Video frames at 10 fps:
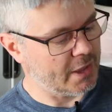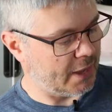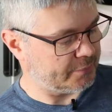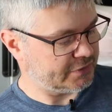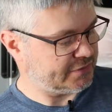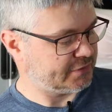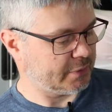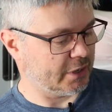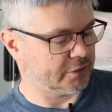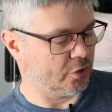Um, so this is
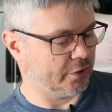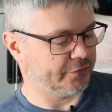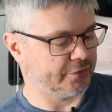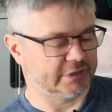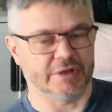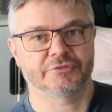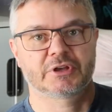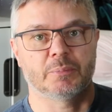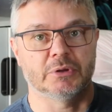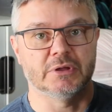something I got as a gift a
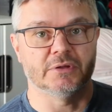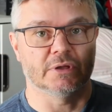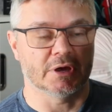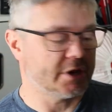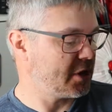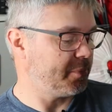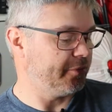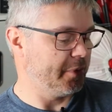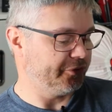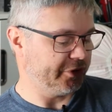couple of, year, uh, couple
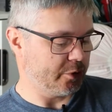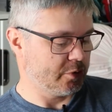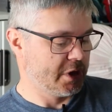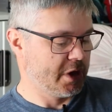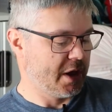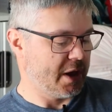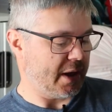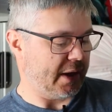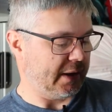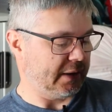of months ago
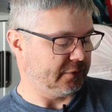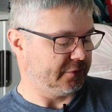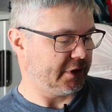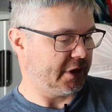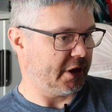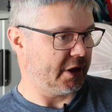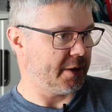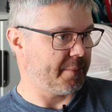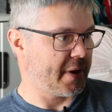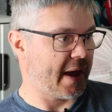and
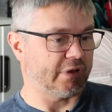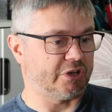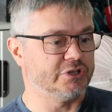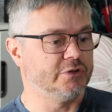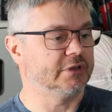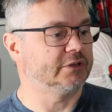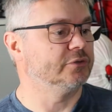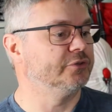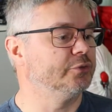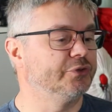um, haven't actually used it
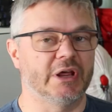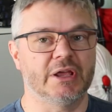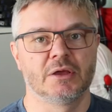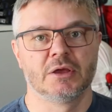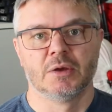until today.